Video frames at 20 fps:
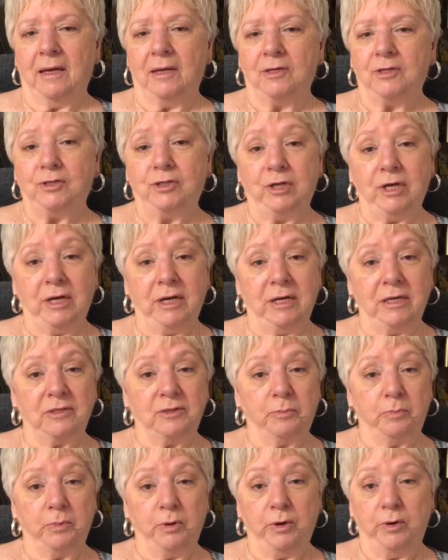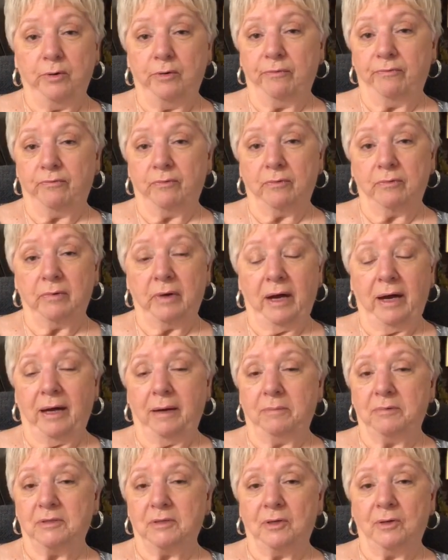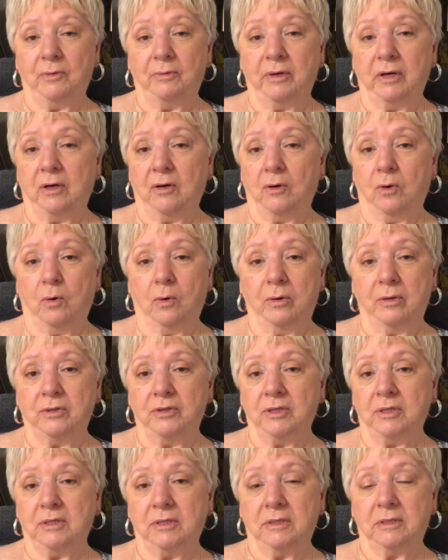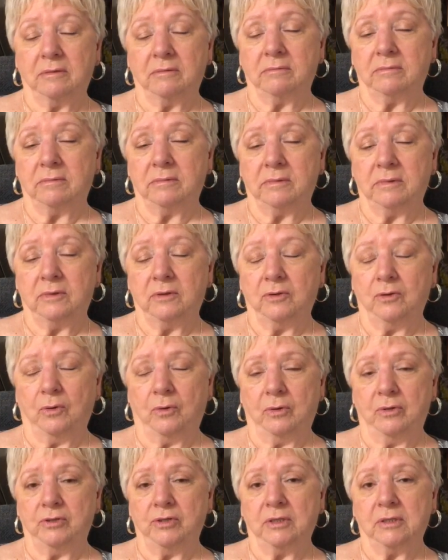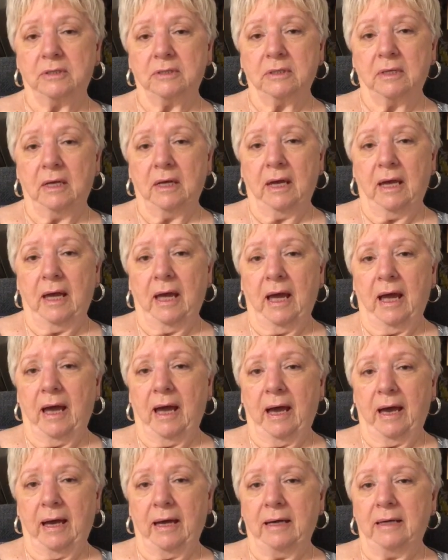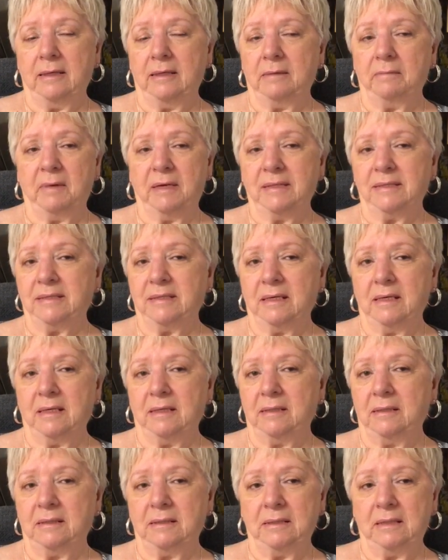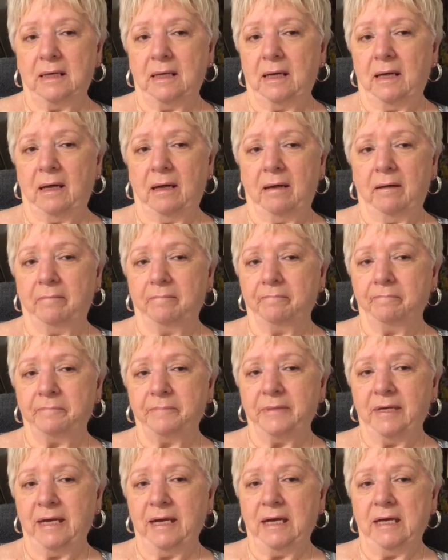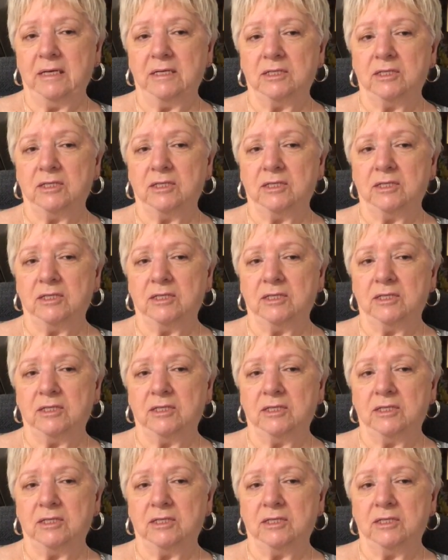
she is beautiful, absolutely gorgeous, gorgeous. And my son, he is